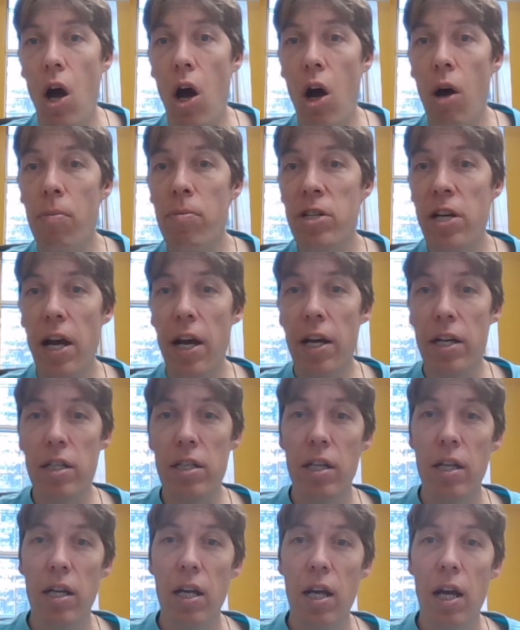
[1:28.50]

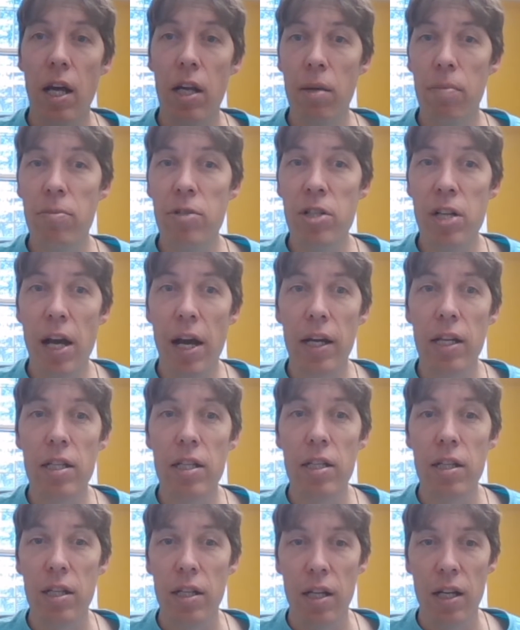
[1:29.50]
object and
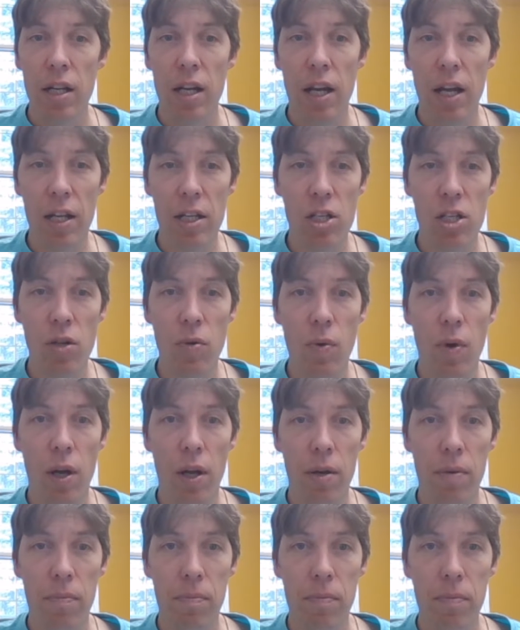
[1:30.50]
object, and so
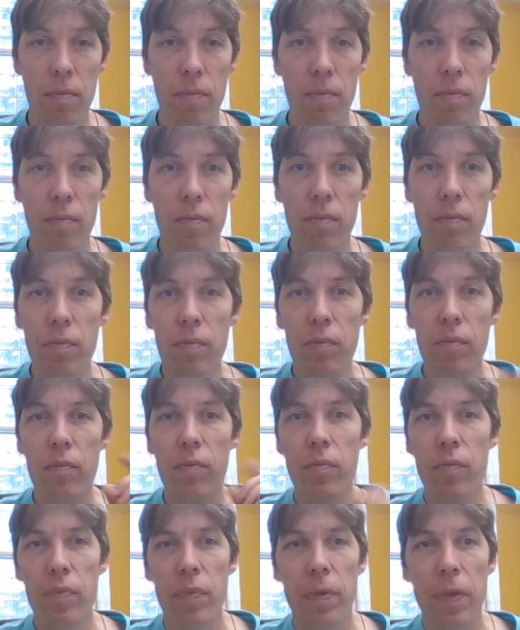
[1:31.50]
on.
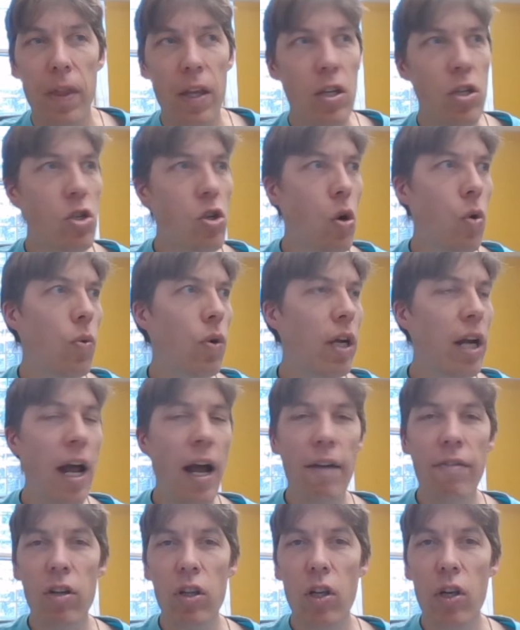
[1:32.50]
So we're going
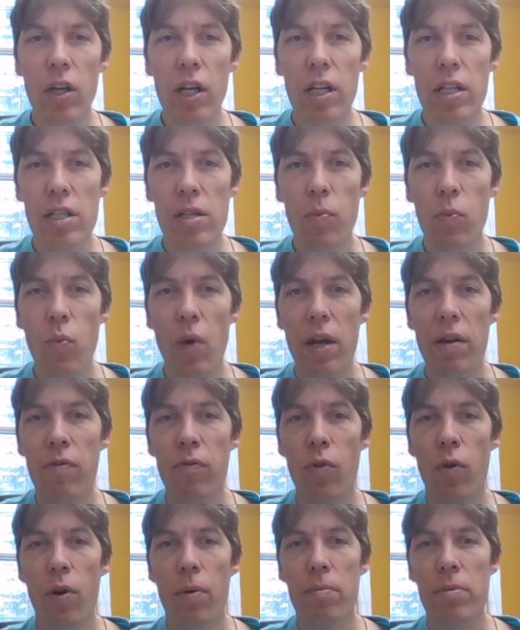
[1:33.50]
to have a look at some
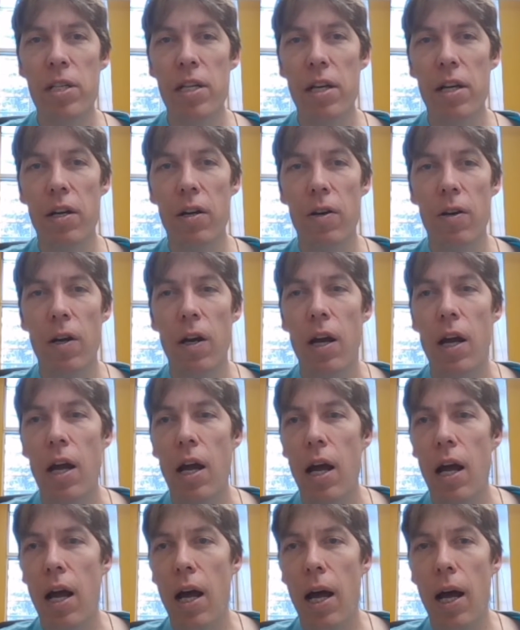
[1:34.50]
waveforms here
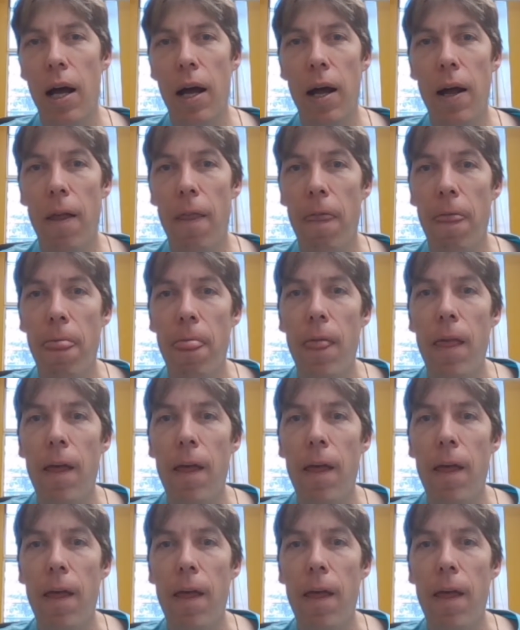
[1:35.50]
uh,